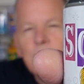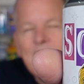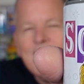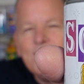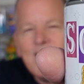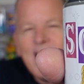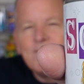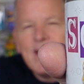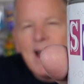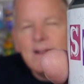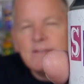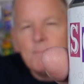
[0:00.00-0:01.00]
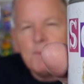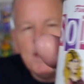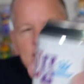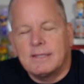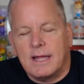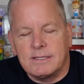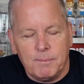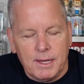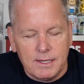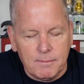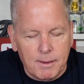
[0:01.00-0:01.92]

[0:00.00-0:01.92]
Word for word: 25,000 piece. That's a big